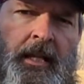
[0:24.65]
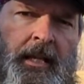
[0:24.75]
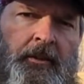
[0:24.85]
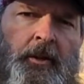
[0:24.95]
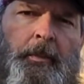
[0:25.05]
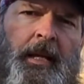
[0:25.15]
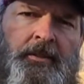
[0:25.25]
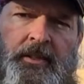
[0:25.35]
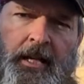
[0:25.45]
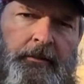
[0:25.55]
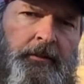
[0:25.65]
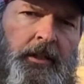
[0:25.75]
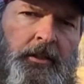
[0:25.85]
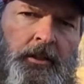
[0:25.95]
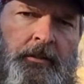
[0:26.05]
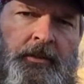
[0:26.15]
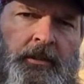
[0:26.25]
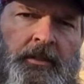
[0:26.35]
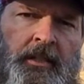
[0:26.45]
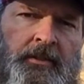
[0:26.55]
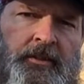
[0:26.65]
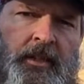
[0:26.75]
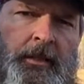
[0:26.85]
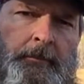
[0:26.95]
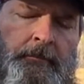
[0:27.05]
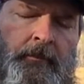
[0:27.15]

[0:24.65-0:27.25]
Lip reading: and they're based out of Cookville, Tennessee,